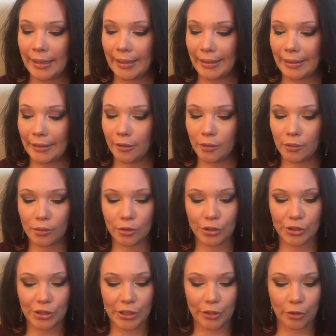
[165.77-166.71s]
Angle
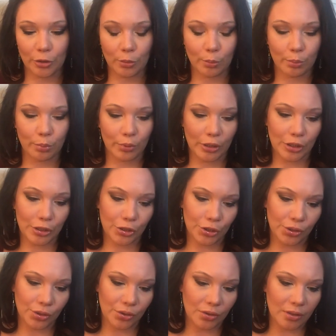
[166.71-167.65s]
Shader
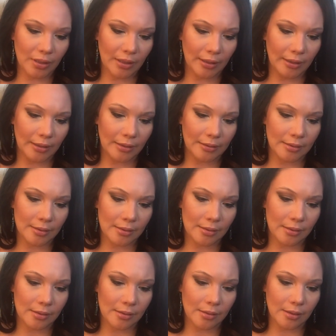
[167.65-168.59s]
Brush, and
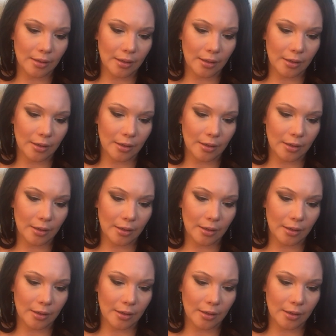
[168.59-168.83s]
it's